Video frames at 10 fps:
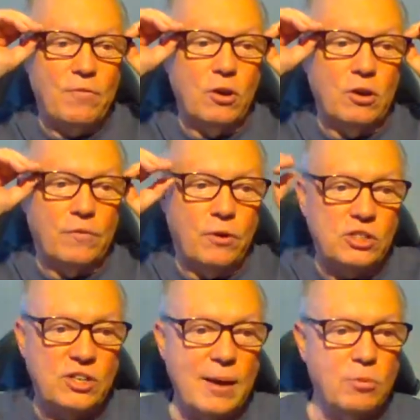If you're a
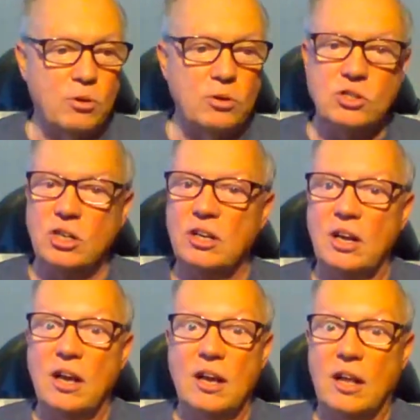first-time
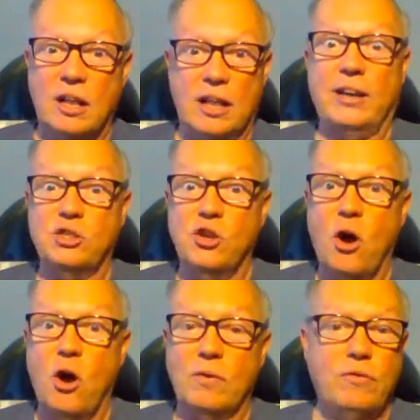cruiser, let us
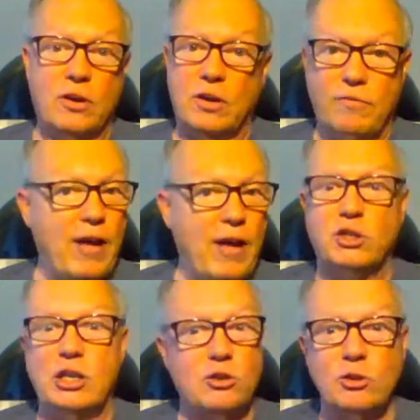know. If you're a
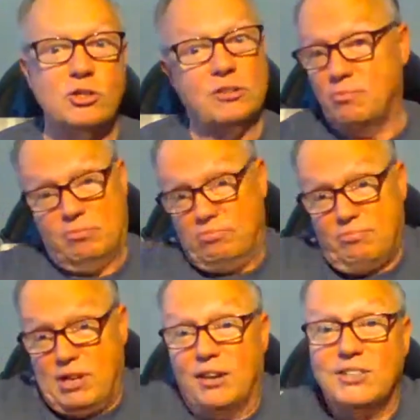veteran cruiser,
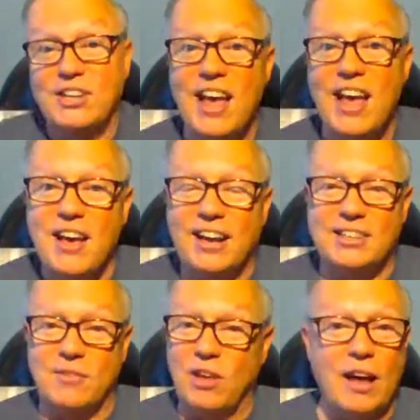tell us.
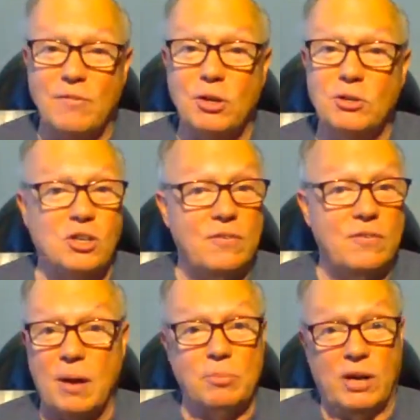Because if you love cruising,
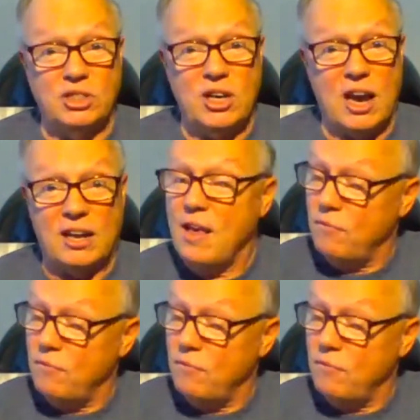you've come to the right channel.